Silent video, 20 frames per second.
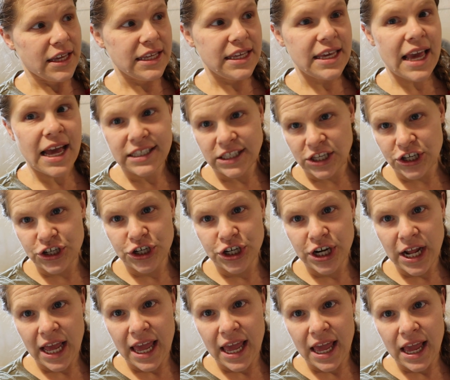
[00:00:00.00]

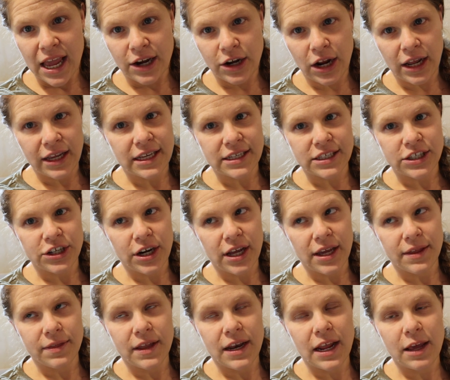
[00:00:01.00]
yesterday, not
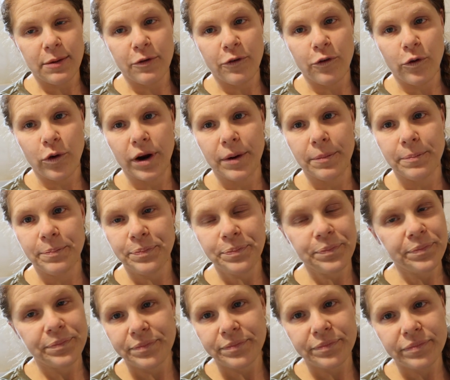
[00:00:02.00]
yesterday, the day before,
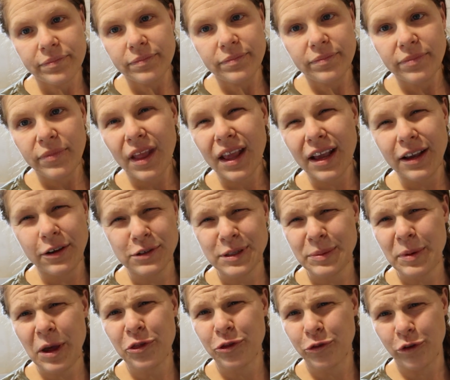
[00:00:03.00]
he
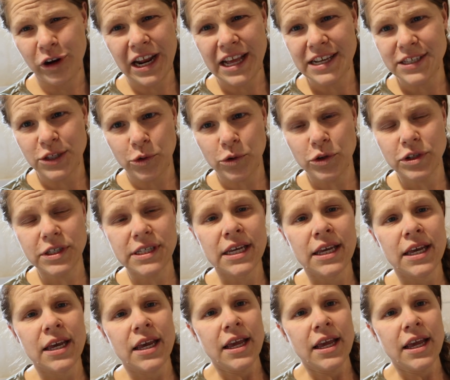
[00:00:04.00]
was about three days old.